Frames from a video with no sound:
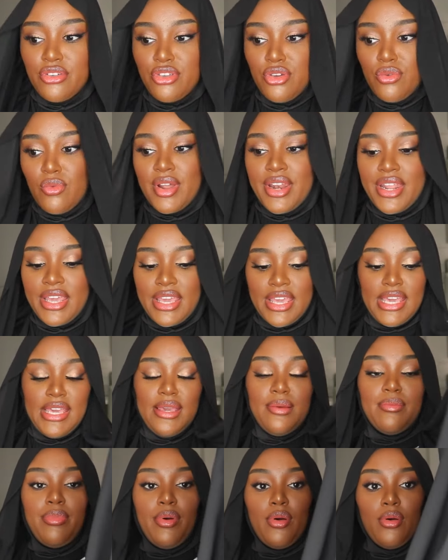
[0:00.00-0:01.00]
you want to
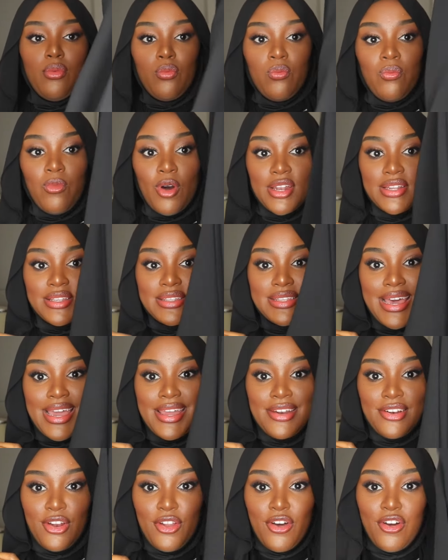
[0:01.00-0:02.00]
keep one
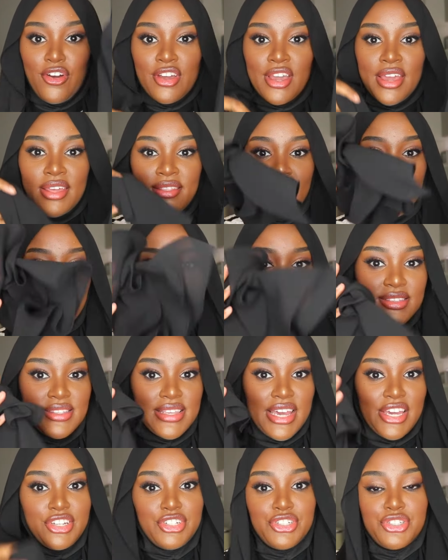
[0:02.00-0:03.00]
side long and the other
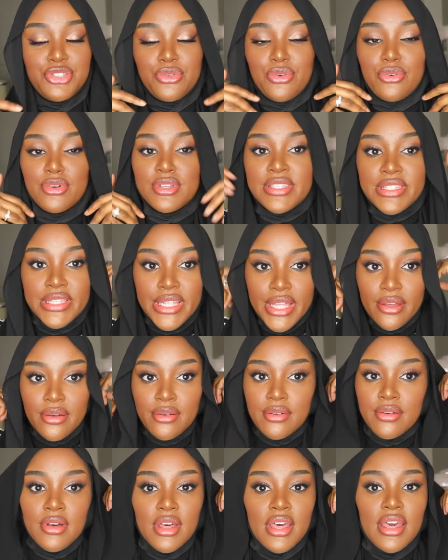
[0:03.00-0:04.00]
side short
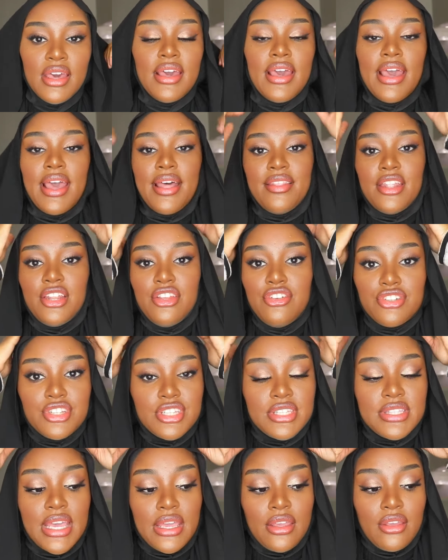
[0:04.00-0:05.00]
still, and then you
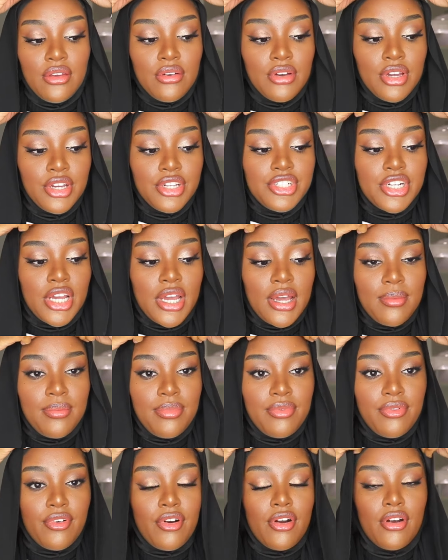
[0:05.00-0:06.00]
just take your hijab
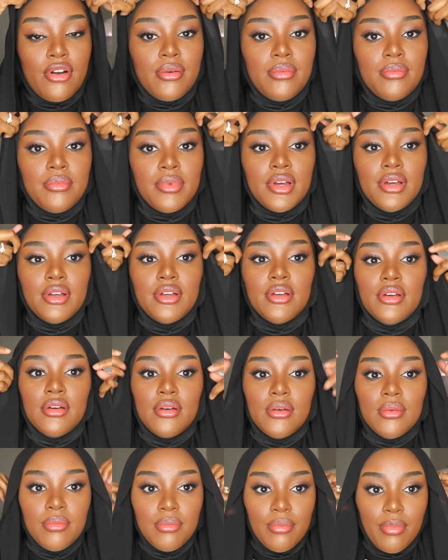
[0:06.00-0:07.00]
from
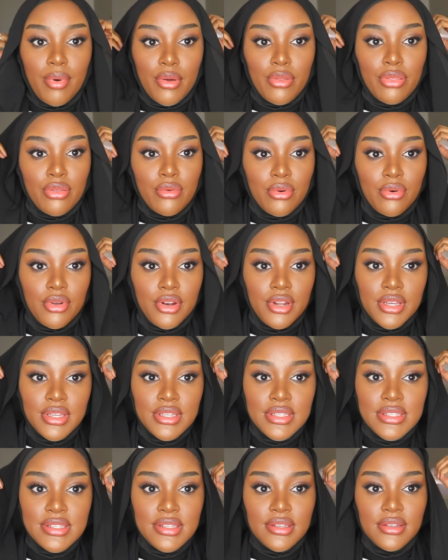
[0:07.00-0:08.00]
both
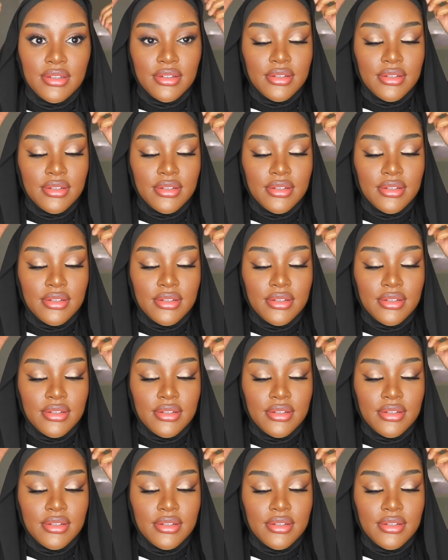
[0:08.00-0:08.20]
corners,